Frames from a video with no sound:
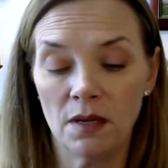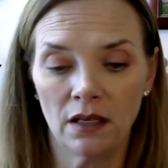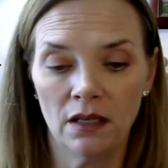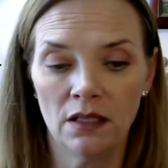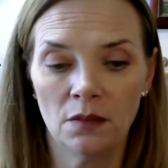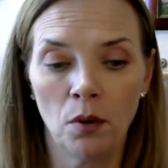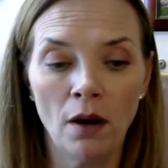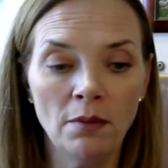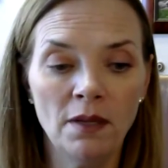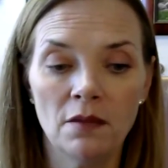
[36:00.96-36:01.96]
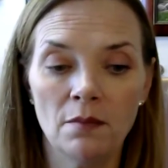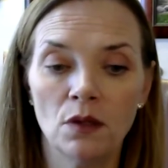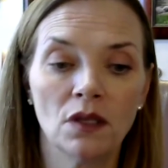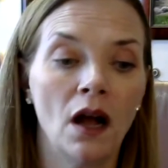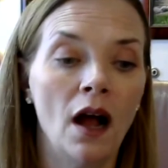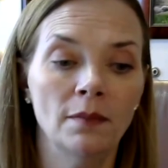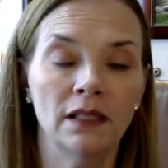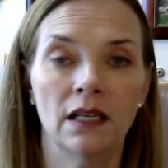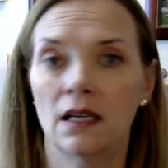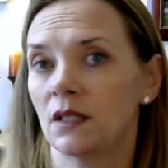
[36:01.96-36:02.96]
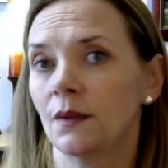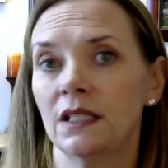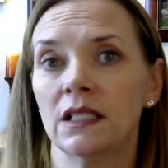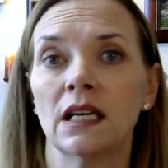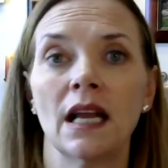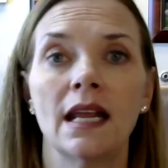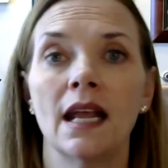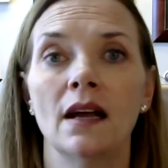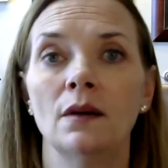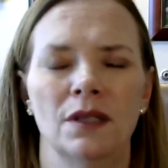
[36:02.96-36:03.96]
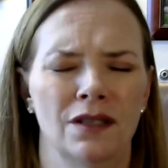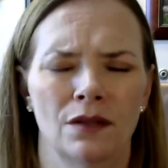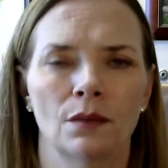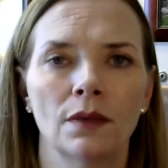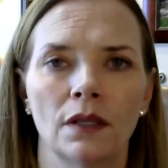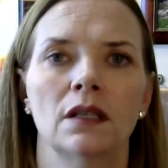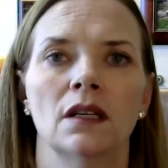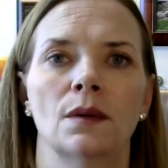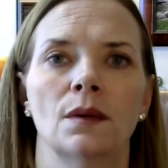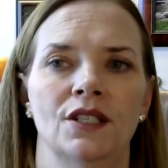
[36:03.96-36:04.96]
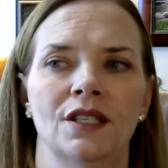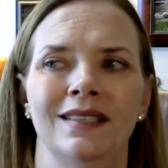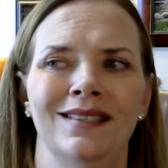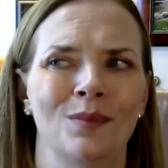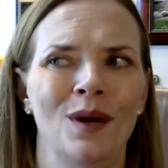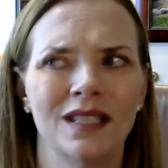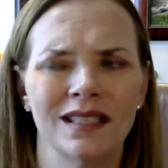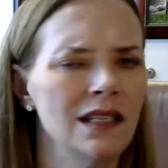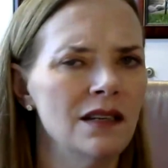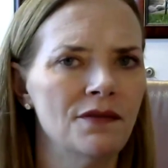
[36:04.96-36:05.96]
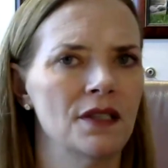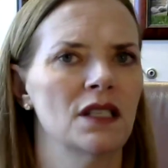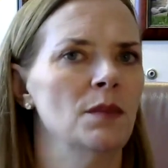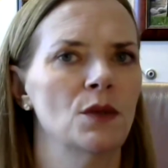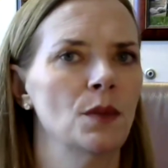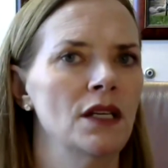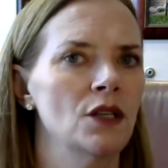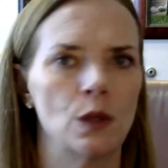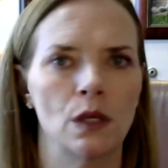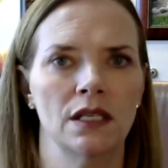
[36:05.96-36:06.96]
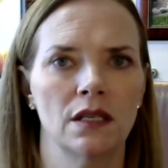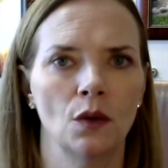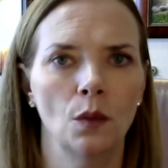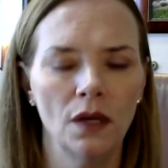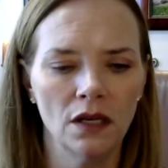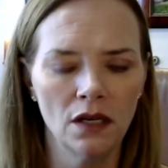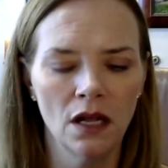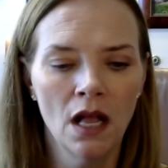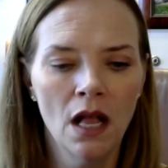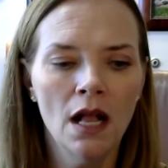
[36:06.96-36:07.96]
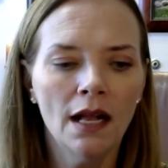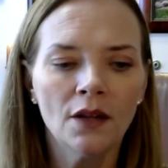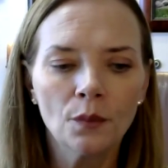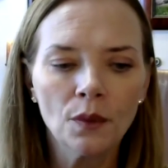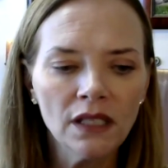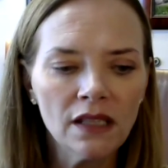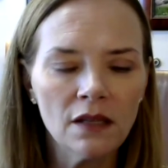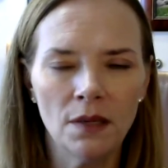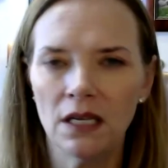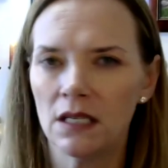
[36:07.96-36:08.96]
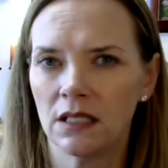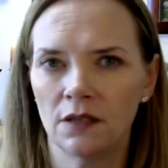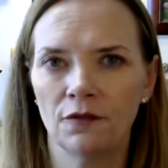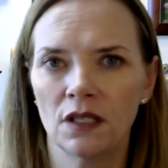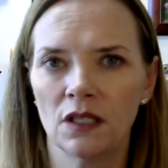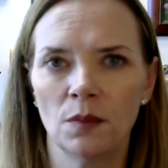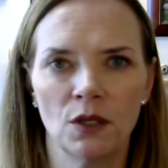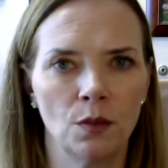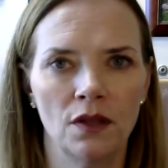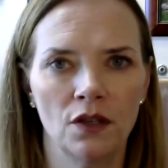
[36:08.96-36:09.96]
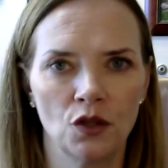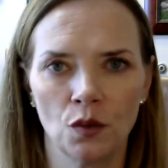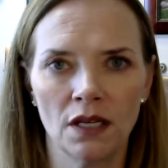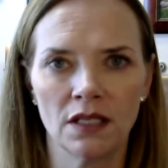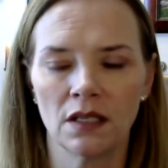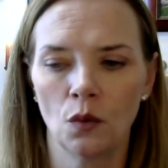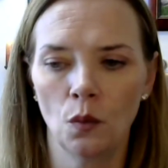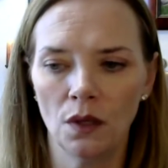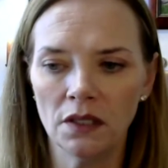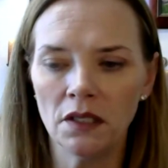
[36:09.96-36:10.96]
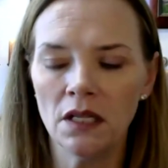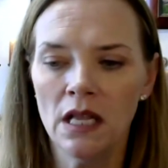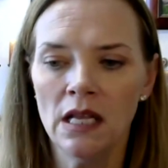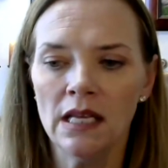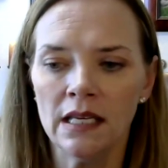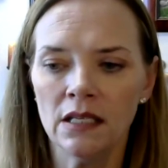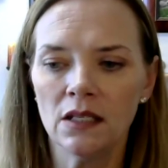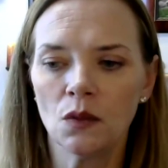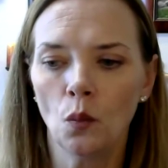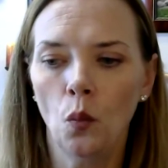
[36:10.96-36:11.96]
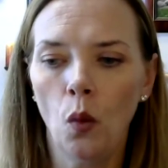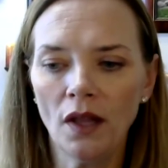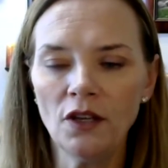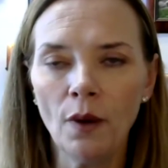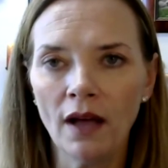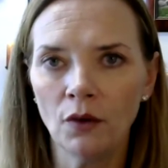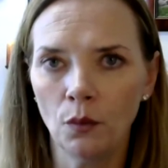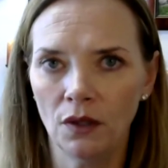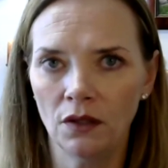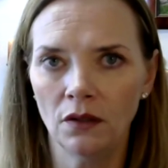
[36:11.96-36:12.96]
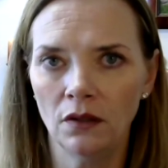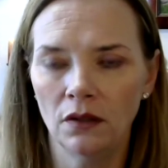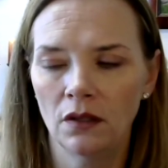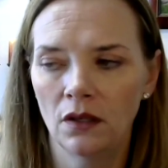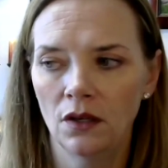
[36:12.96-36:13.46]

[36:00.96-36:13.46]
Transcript: because probably the most commonly asked question I get, which is a really good question, is what's the difference between a trust and a will? And really, the biggest difference between the trust and a will is when you have a will,